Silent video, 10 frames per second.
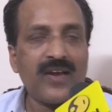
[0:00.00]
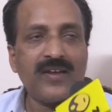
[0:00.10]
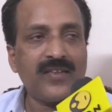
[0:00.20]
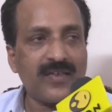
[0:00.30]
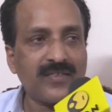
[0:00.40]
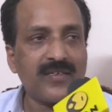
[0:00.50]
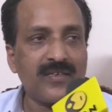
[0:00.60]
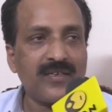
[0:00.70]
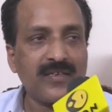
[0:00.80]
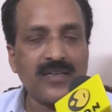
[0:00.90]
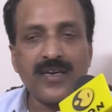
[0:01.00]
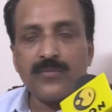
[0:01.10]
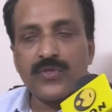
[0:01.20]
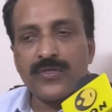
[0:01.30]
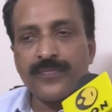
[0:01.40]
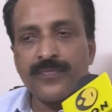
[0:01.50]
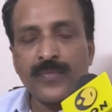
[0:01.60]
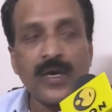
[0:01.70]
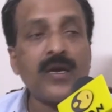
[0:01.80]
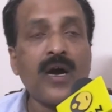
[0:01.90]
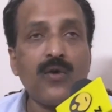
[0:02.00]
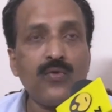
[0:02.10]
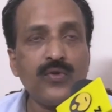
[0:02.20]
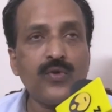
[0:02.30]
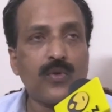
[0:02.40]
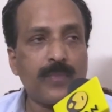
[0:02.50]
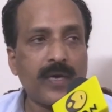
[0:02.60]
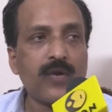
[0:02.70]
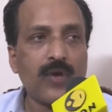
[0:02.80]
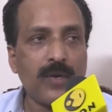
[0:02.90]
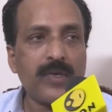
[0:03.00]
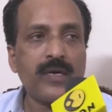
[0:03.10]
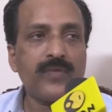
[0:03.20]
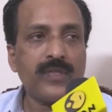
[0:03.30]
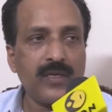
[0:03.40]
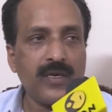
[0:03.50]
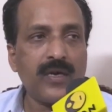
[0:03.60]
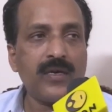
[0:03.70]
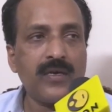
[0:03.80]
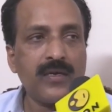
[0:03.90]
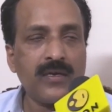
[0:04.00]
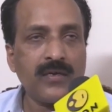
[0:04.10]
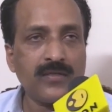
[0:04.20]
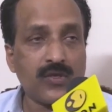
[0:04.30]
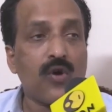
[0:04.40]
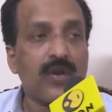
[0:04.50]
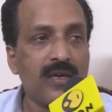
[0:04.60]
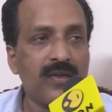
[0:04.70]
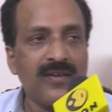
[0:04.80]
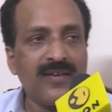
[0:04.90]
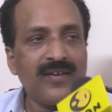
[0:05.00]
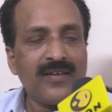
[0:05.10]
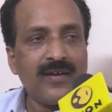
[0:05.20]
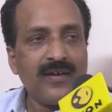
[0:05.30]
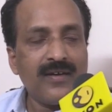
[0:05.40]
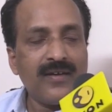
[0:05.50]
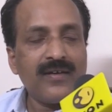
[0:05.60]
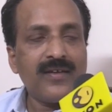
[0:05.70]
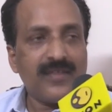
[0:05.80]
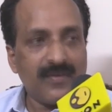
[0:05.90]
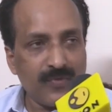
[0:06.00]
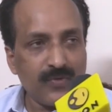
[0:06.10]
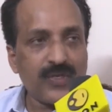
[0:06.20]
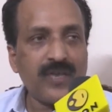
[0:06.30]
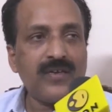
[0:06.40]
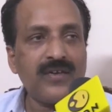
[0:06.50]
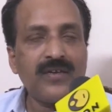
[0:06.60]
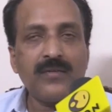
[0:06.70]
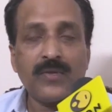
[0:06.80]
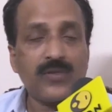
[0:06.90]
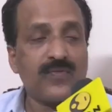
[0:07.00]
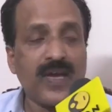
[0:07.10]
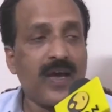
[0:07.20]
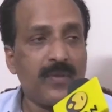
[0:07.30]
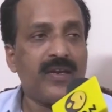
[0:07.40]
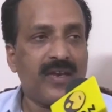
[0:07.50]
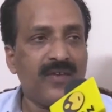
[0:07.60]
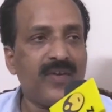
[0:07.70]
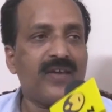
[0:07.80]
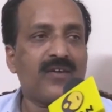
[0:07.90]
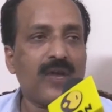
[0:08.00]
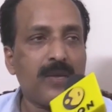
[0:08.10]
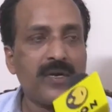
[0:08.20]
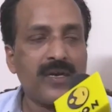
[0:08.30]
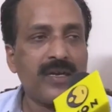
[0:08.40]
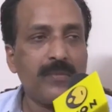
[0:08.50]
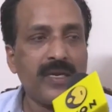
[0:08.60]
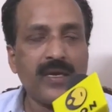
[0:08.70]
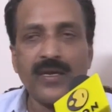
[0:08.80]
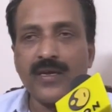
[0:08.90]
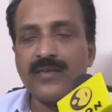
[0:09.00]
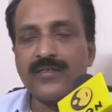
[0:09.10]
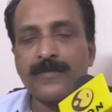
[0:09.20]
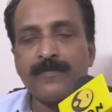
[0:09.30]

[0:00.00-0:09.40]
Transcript: in the recent times and how Europe can collaborate with India strongly in the future, because we have been anyway collaborating in many areas.